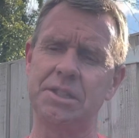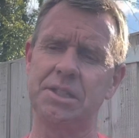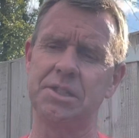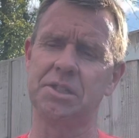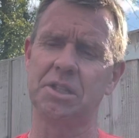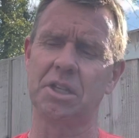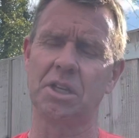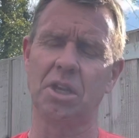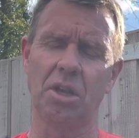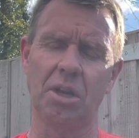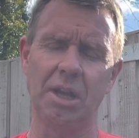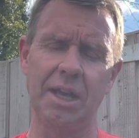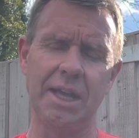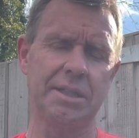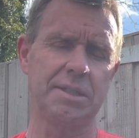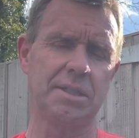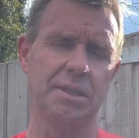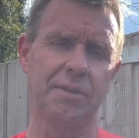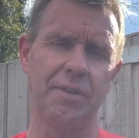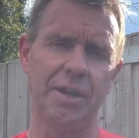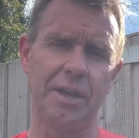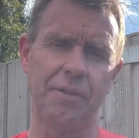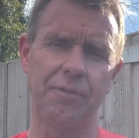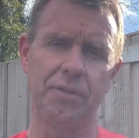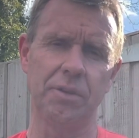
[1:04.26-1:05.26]
is a
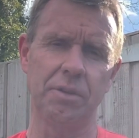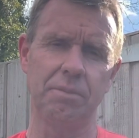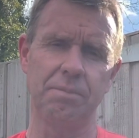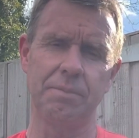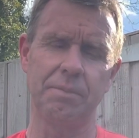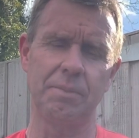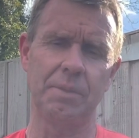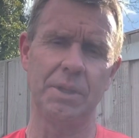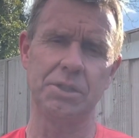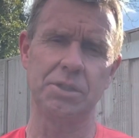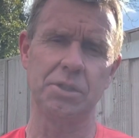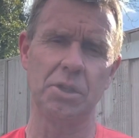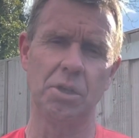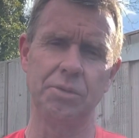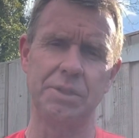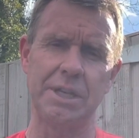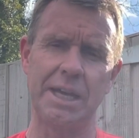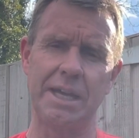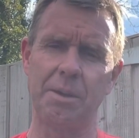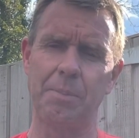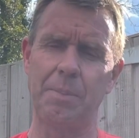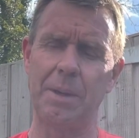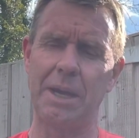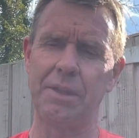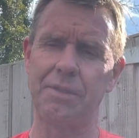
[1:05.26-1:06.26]
collective effort. There's no
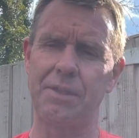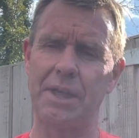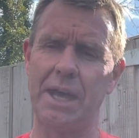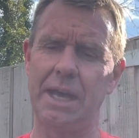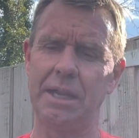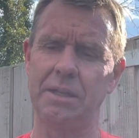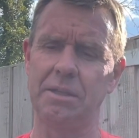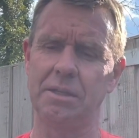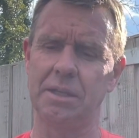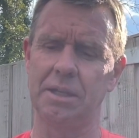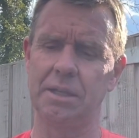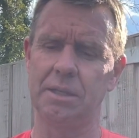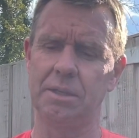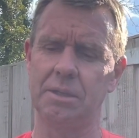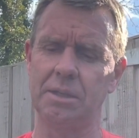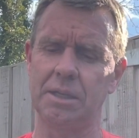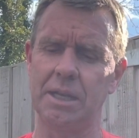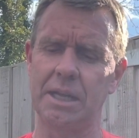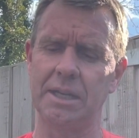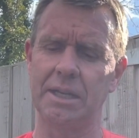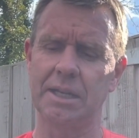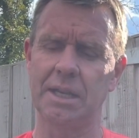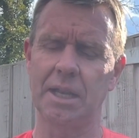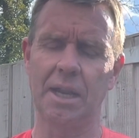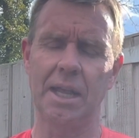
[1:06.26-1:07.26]
doubt about that.
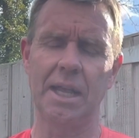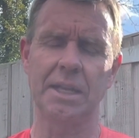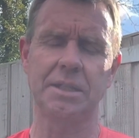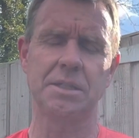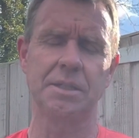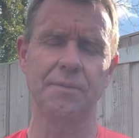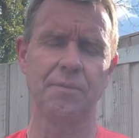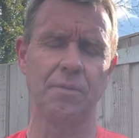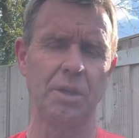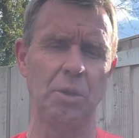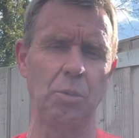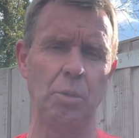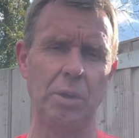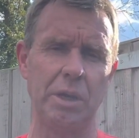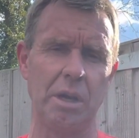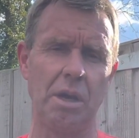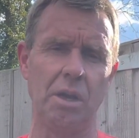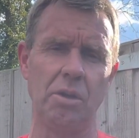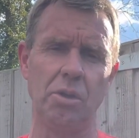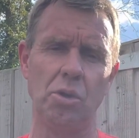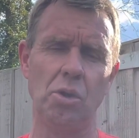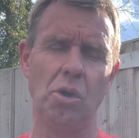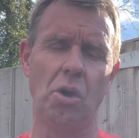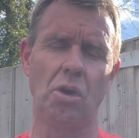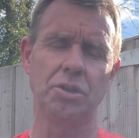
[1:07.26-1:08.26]
And collectively, we
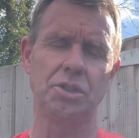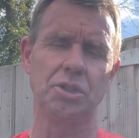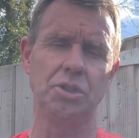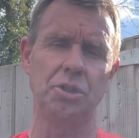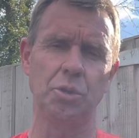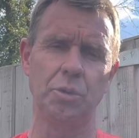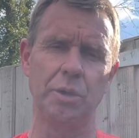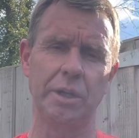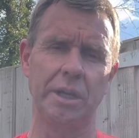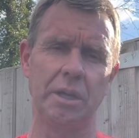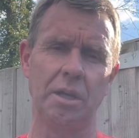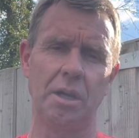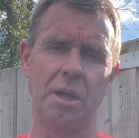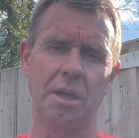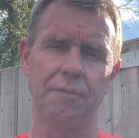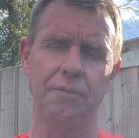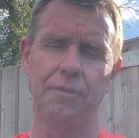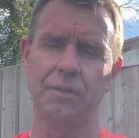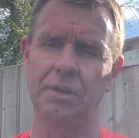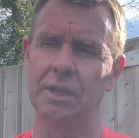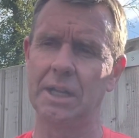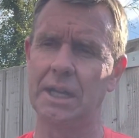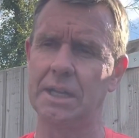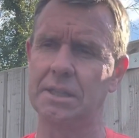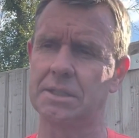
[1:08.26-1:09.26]
are not doing
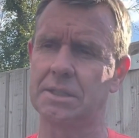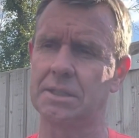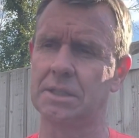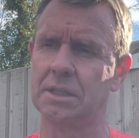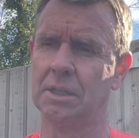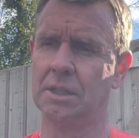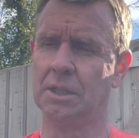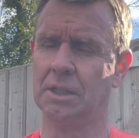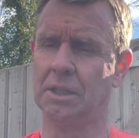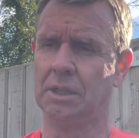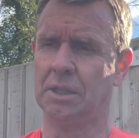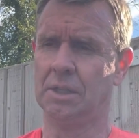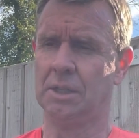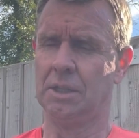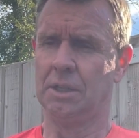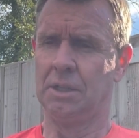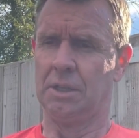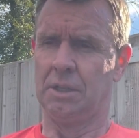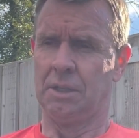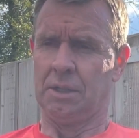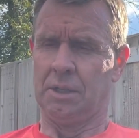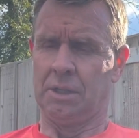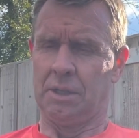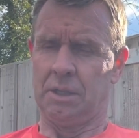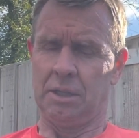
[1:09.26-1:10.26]
enough. And that's
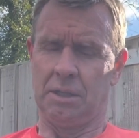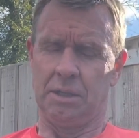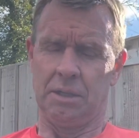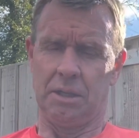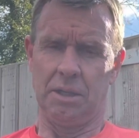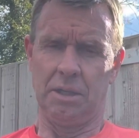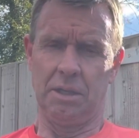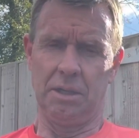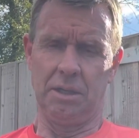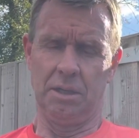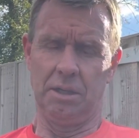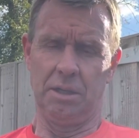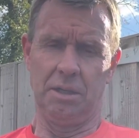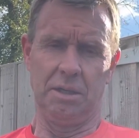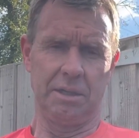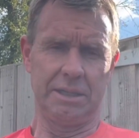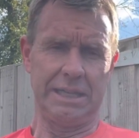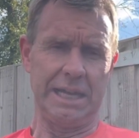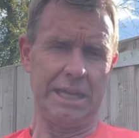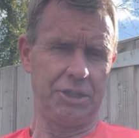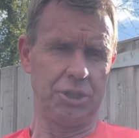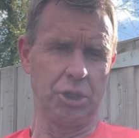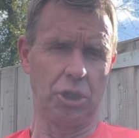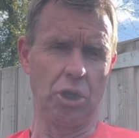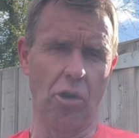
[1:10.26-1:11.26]

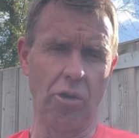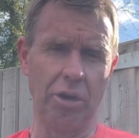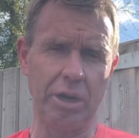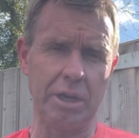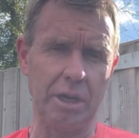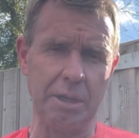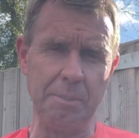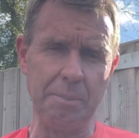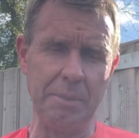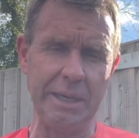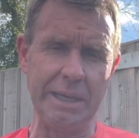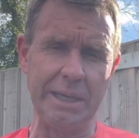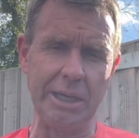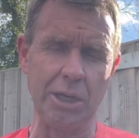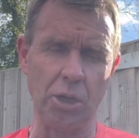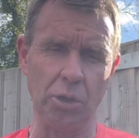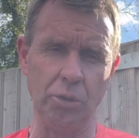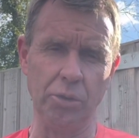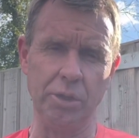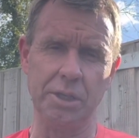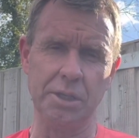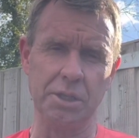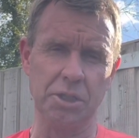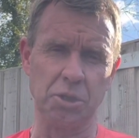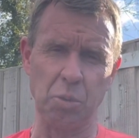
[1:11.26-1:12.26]
categorically me
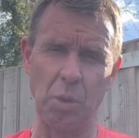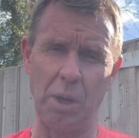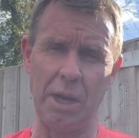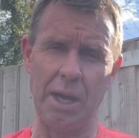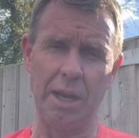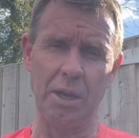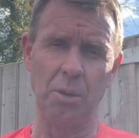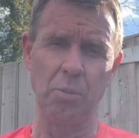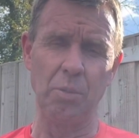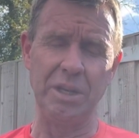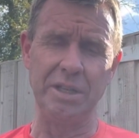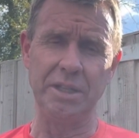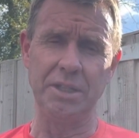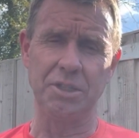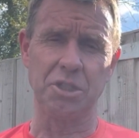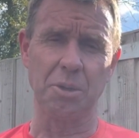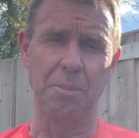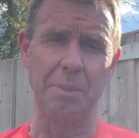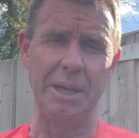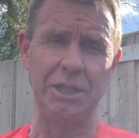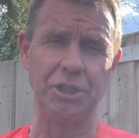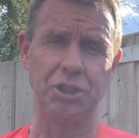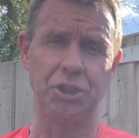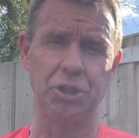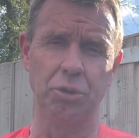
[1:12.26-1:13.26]
included as well. And we need to
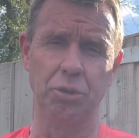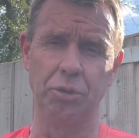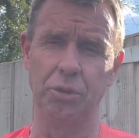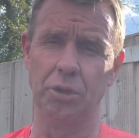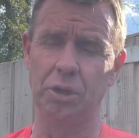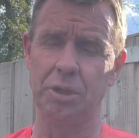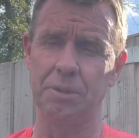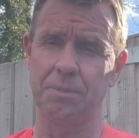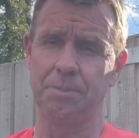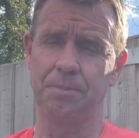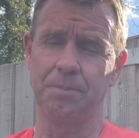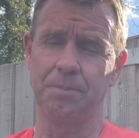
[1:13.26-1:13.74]
make sure that